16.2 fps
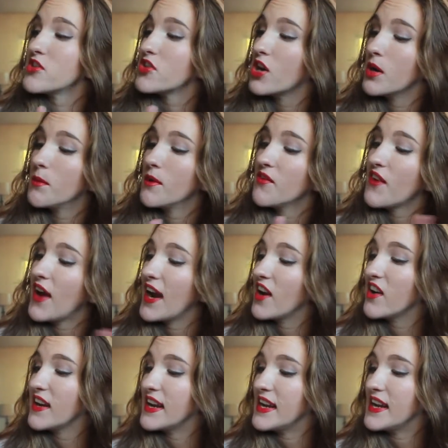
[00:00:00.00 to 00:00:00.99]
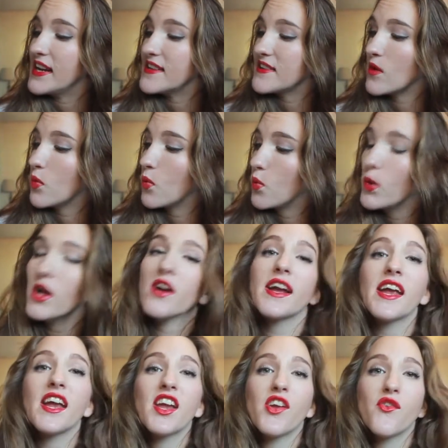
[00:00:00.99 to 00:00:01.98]
TurboFire is will
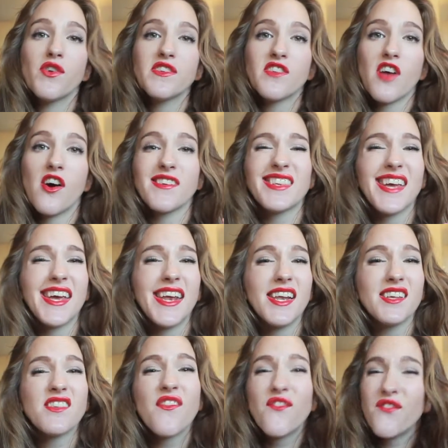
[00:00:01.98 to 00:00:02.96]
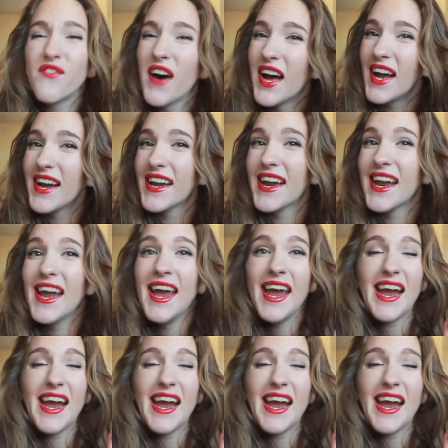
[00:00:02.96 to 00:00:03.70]
get you results. It is fun.